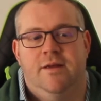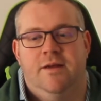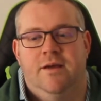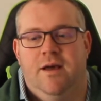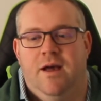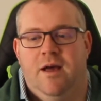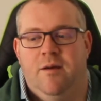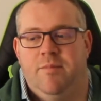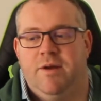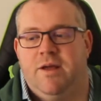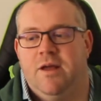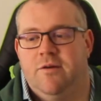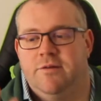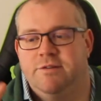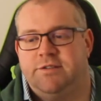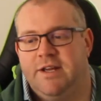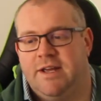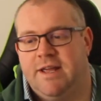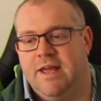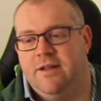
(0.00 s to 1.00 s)
But go and
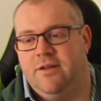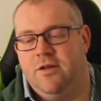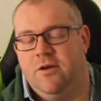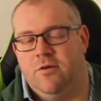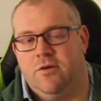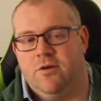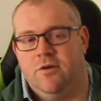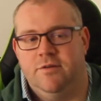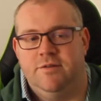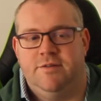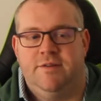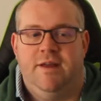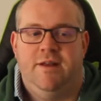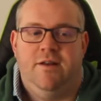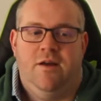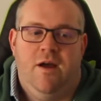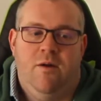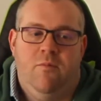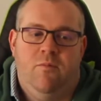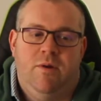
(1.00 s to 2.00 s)
check out the old content.
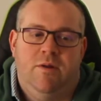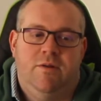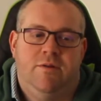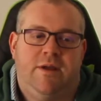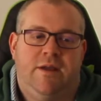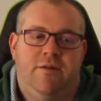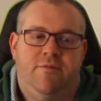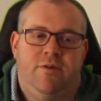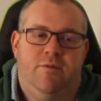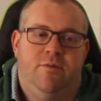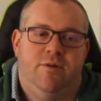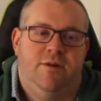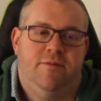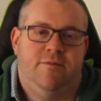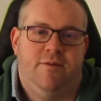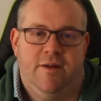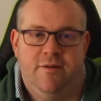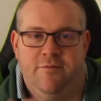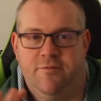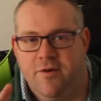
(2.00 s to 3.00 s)
I will give you an
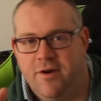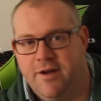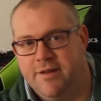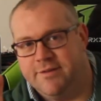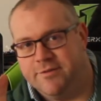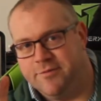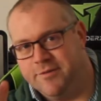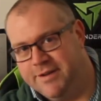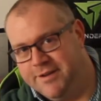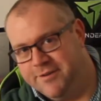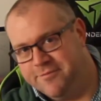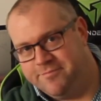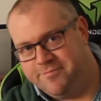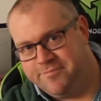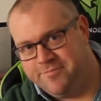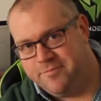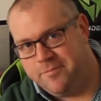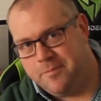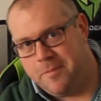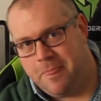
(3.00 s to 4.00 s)
advisory.
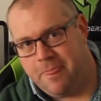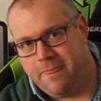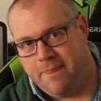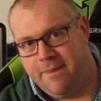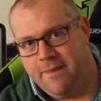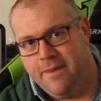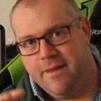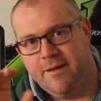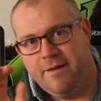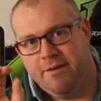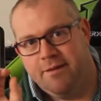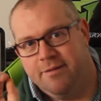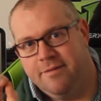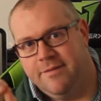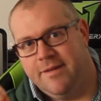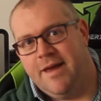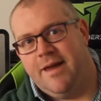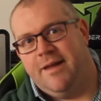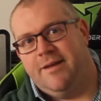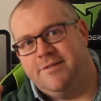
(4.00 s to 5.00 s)

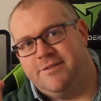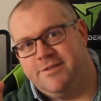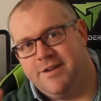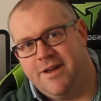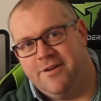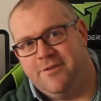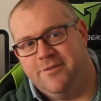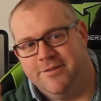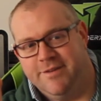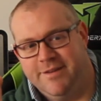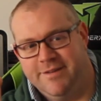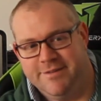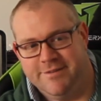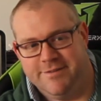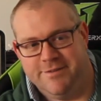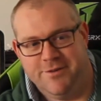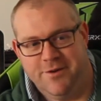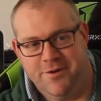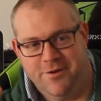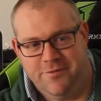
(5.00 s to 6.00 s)
That channel
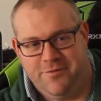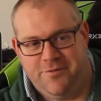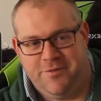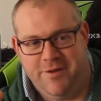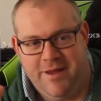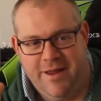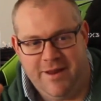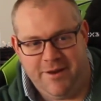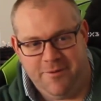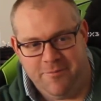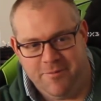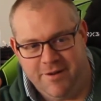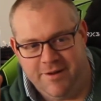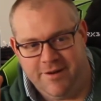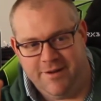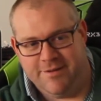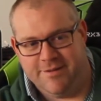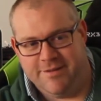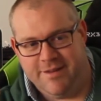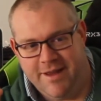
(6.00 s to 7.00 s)
is not for anyone
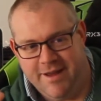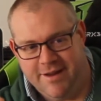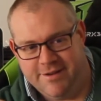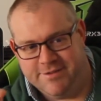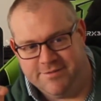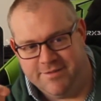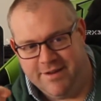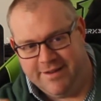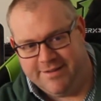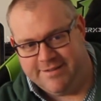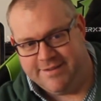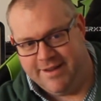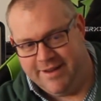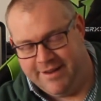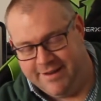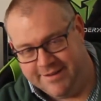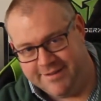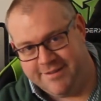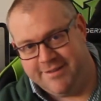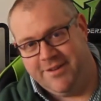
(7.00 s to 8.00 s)
under the age of
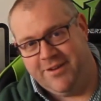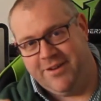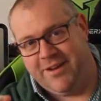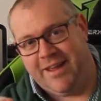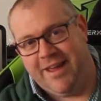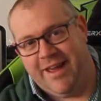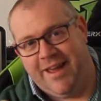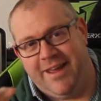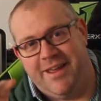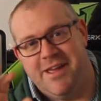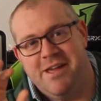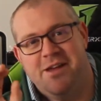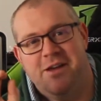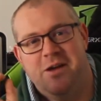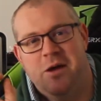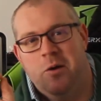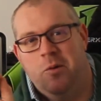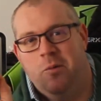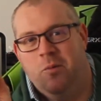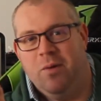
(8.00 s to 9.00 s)
18, okay?
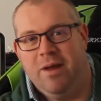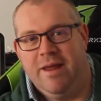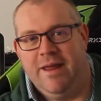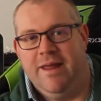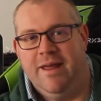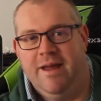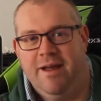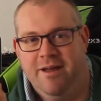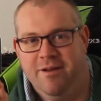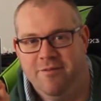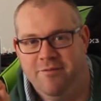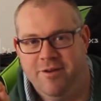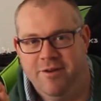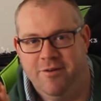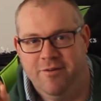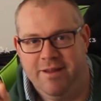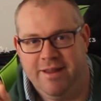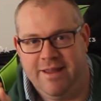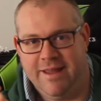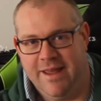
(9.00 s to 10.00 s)
We are
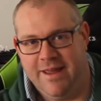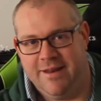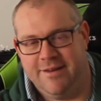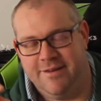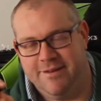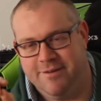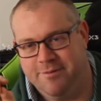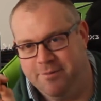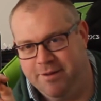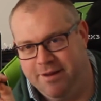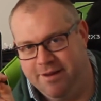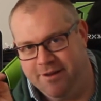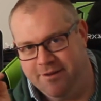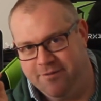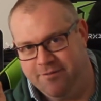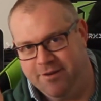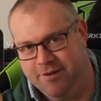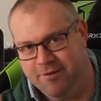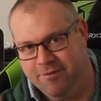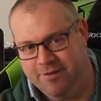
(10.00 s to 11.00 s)
very candid. We are
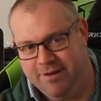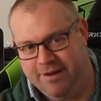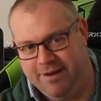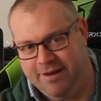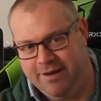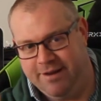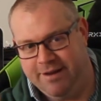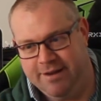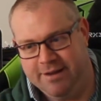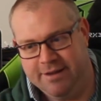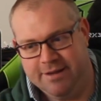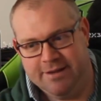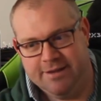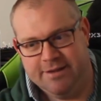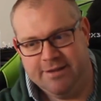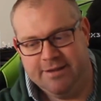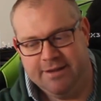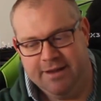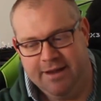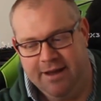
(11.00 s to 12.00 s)
very
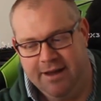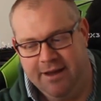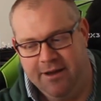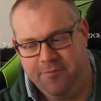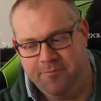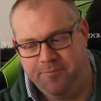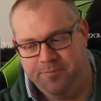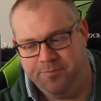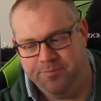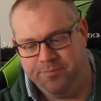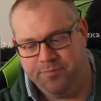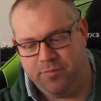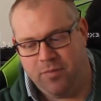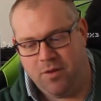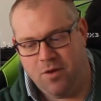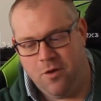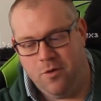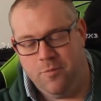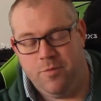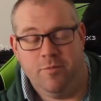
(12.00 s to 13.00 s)

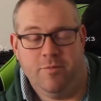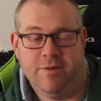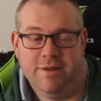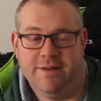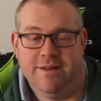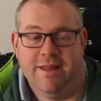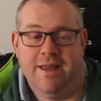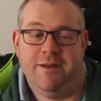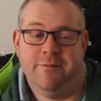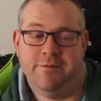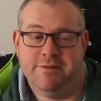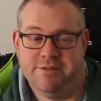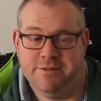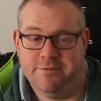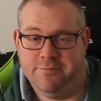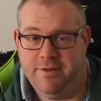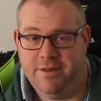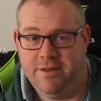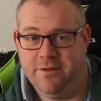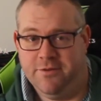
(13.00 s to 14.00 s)
open with the language
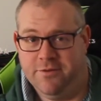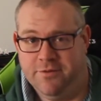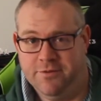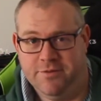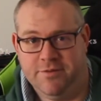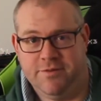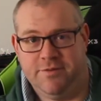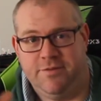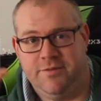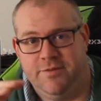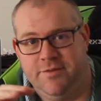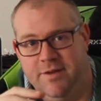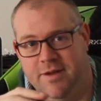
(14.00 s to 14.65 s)
that we use.